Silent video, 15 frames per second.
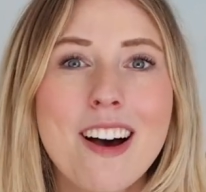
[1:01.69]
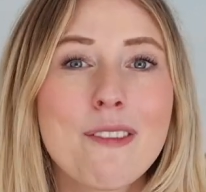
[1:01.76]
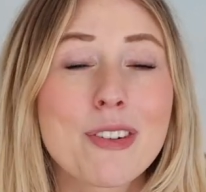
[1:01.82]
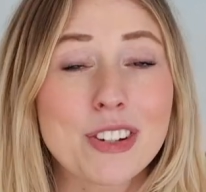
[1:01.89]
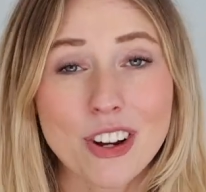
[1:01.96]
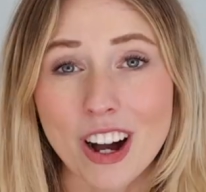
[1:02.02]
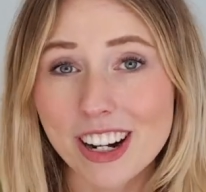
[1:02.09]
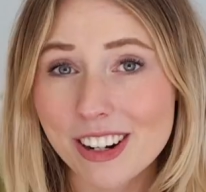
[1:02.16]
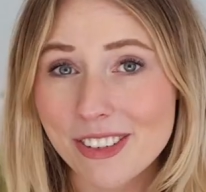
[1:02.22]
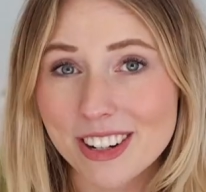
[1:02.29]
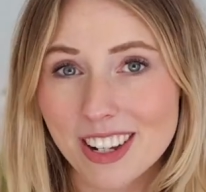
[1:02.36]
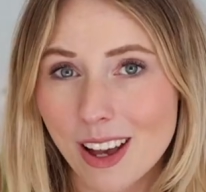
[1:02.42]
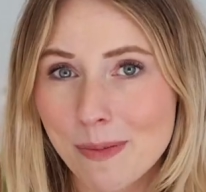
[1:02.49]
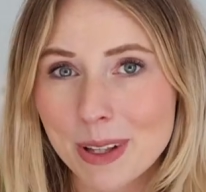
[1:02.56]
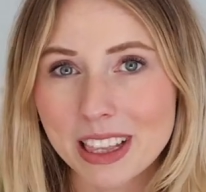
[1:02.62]
Photographers
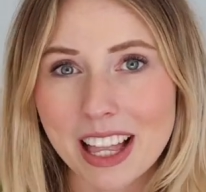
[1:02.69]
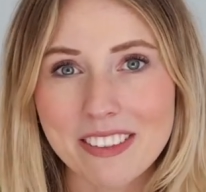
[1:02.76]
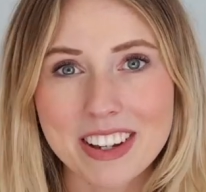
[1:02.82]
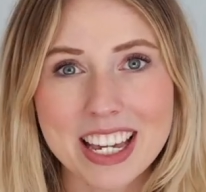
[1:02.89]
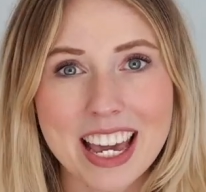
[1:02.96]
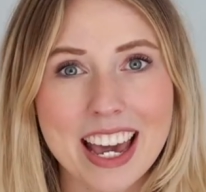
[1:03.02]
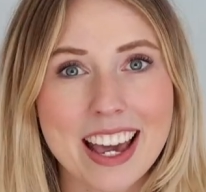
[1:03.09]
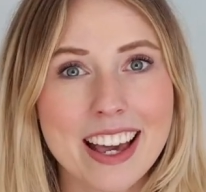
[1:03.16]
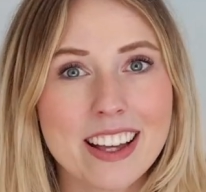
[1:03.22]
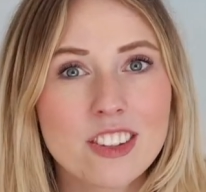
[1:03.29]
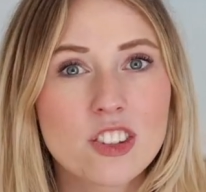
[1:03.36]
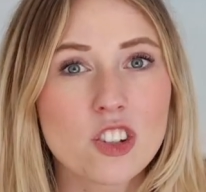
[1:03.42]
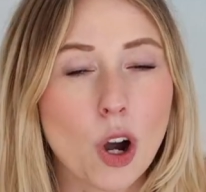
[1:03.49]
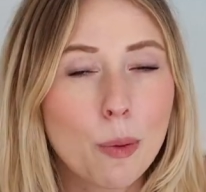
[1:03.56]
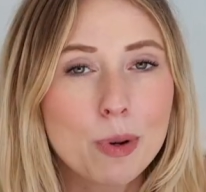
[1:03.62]
have been loving it.
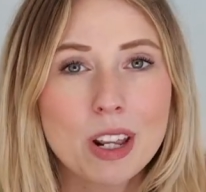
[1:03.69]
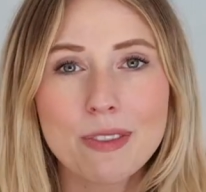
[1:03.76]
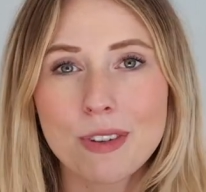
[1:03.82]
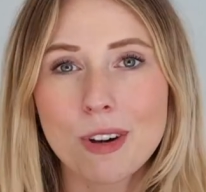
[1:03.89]
So many of